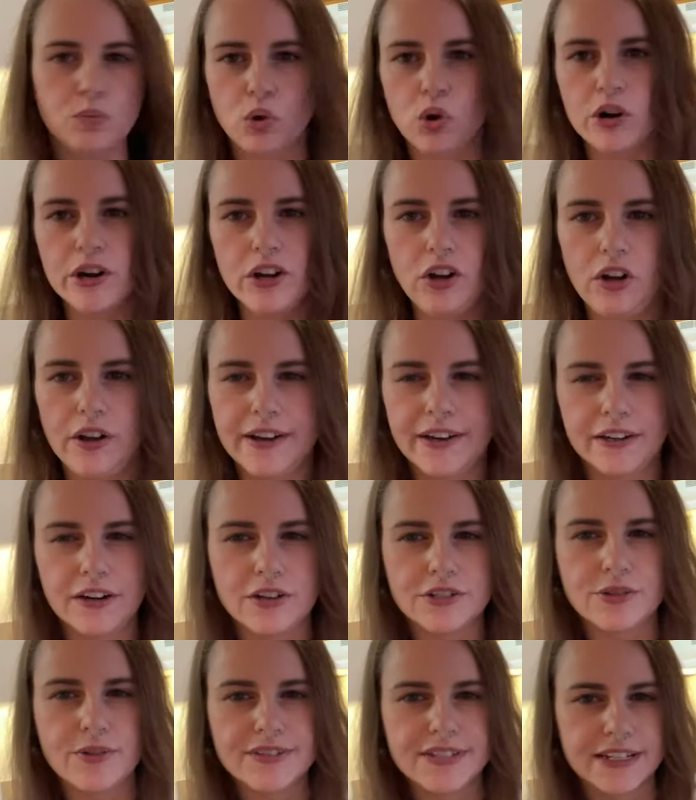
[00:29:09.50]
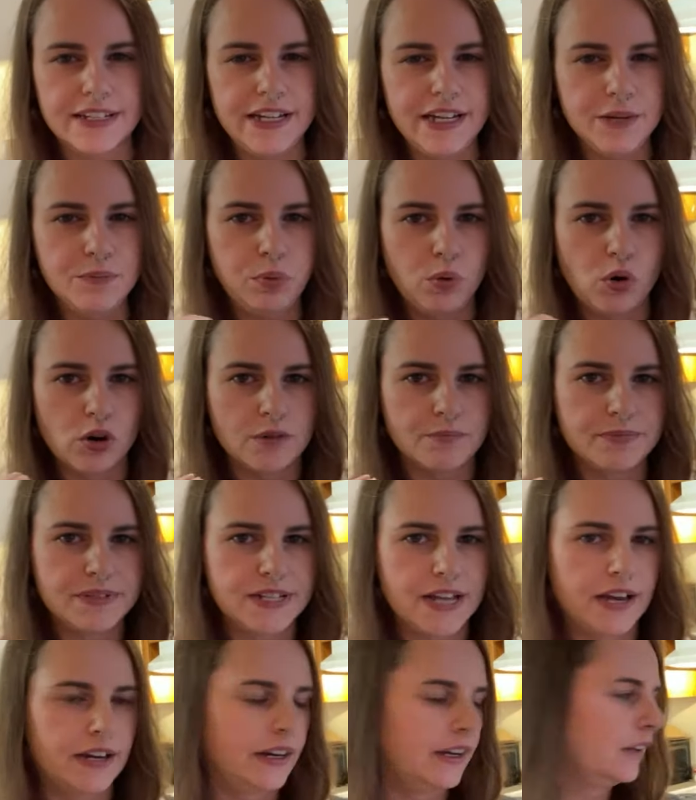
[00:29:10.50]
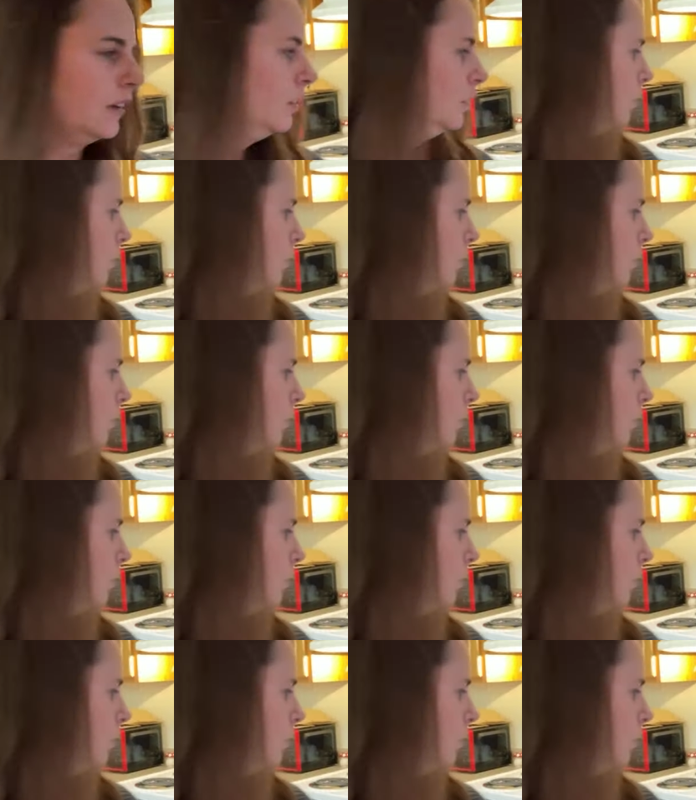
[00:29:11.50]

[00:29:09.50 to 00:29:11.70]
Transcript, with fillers: broil. And it also has a keep warm setting.